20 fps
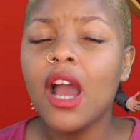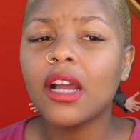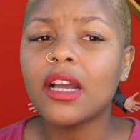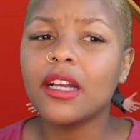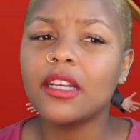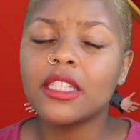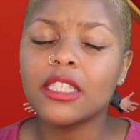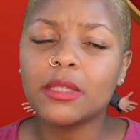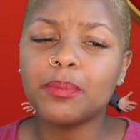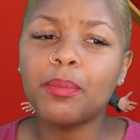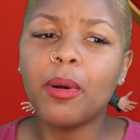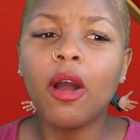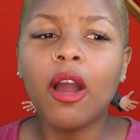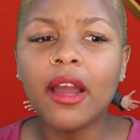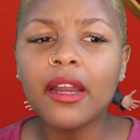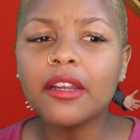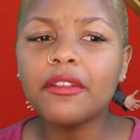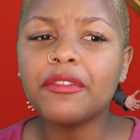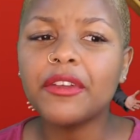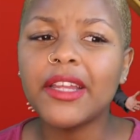Because
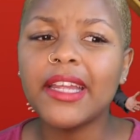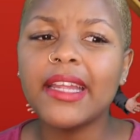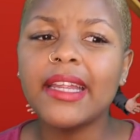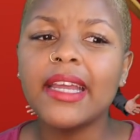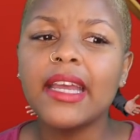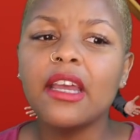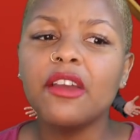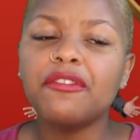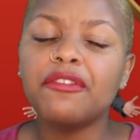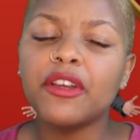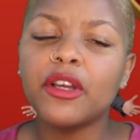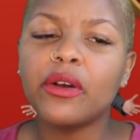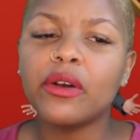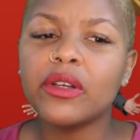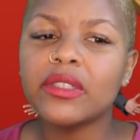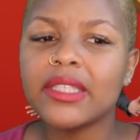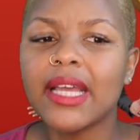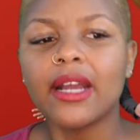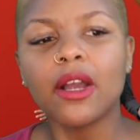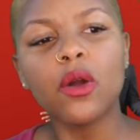part of it
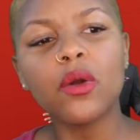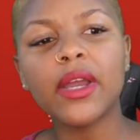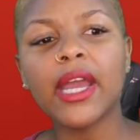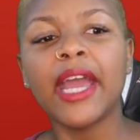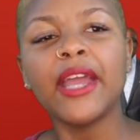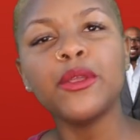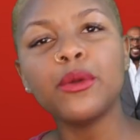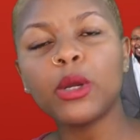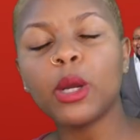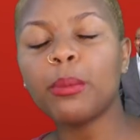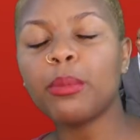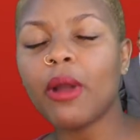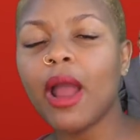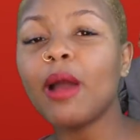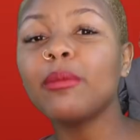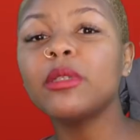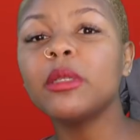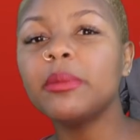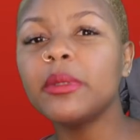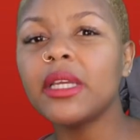feels like, okay, you could
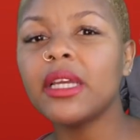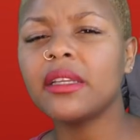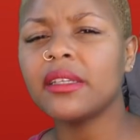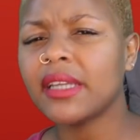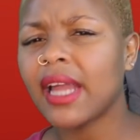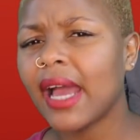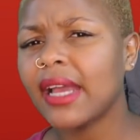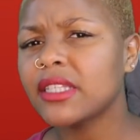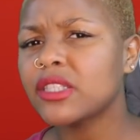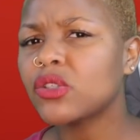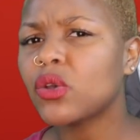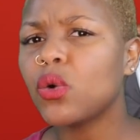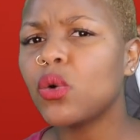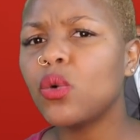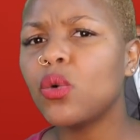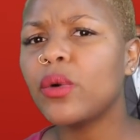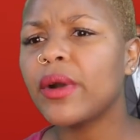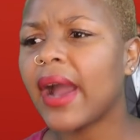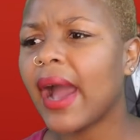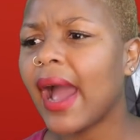probably be a nice,
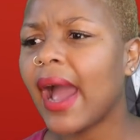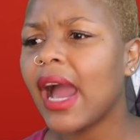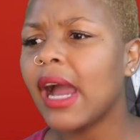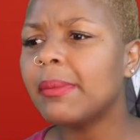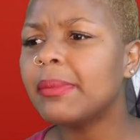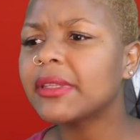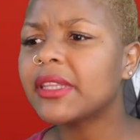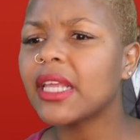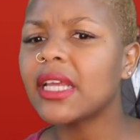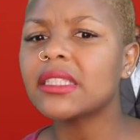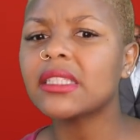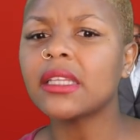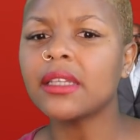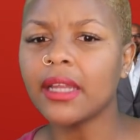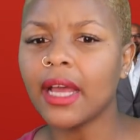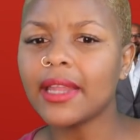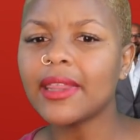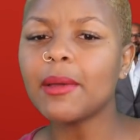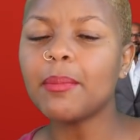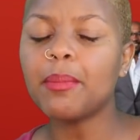cool guy. But there's
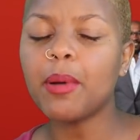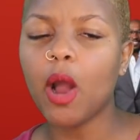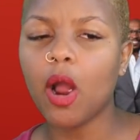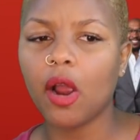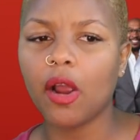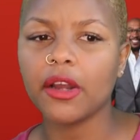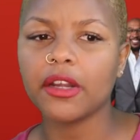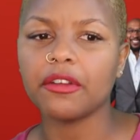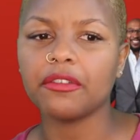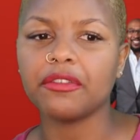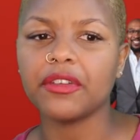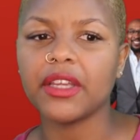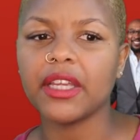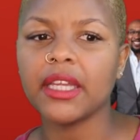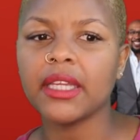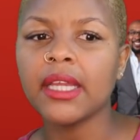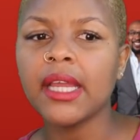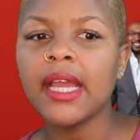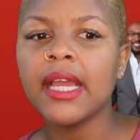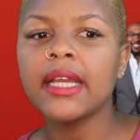another part of
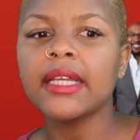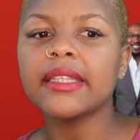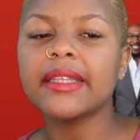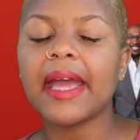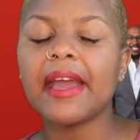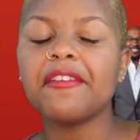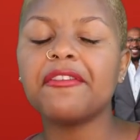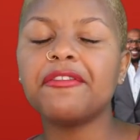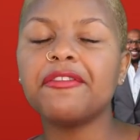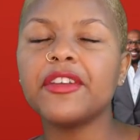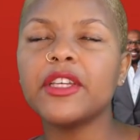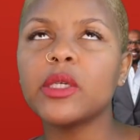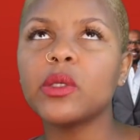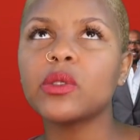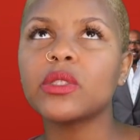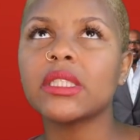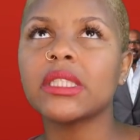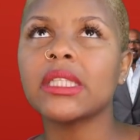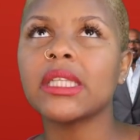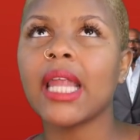it that
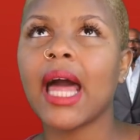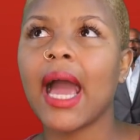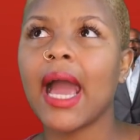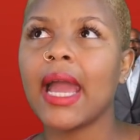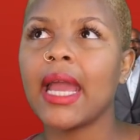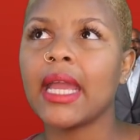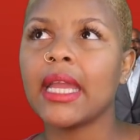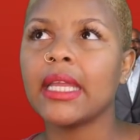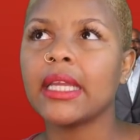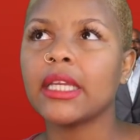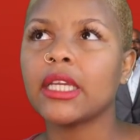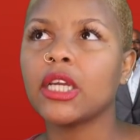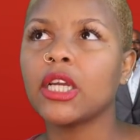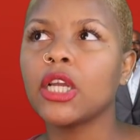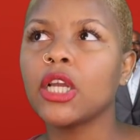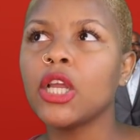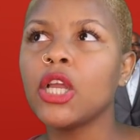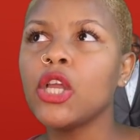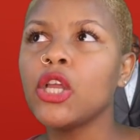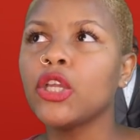feels like
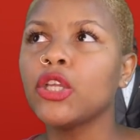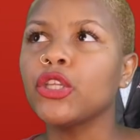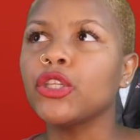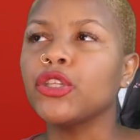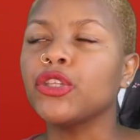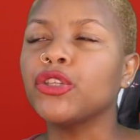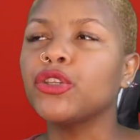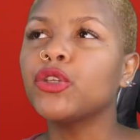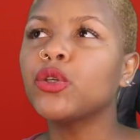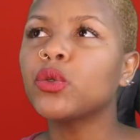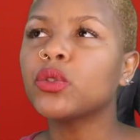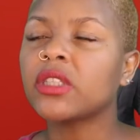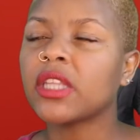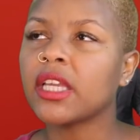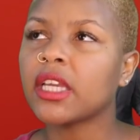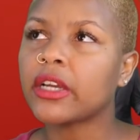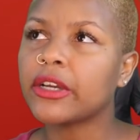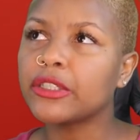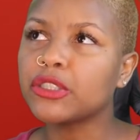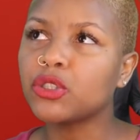you
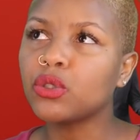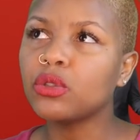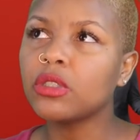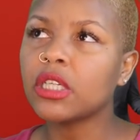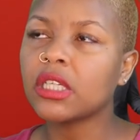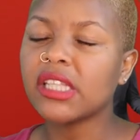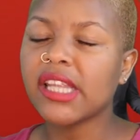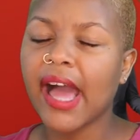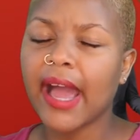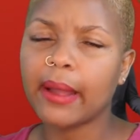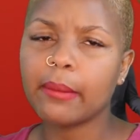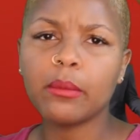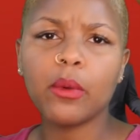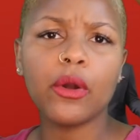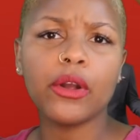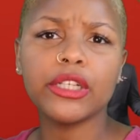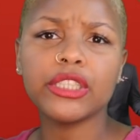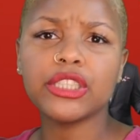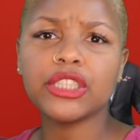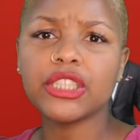think because you look like
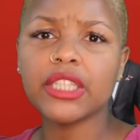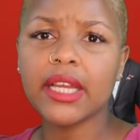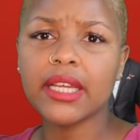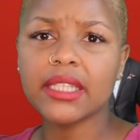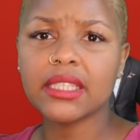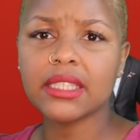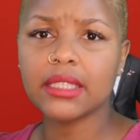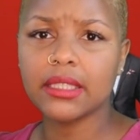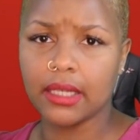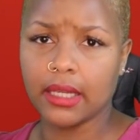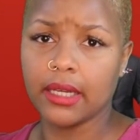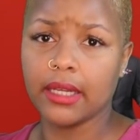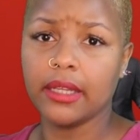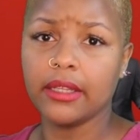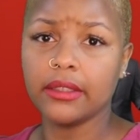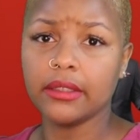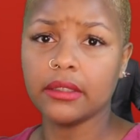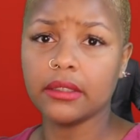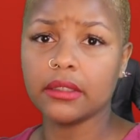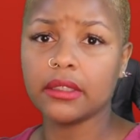Morris
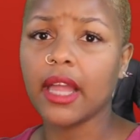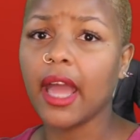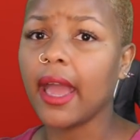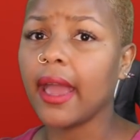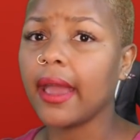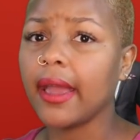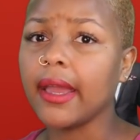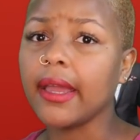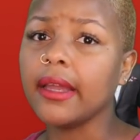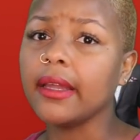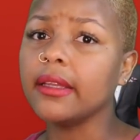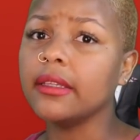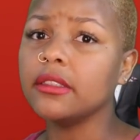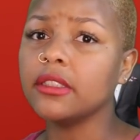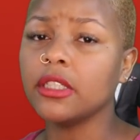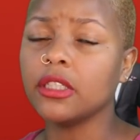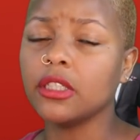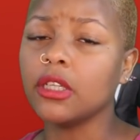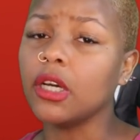Chestnut that,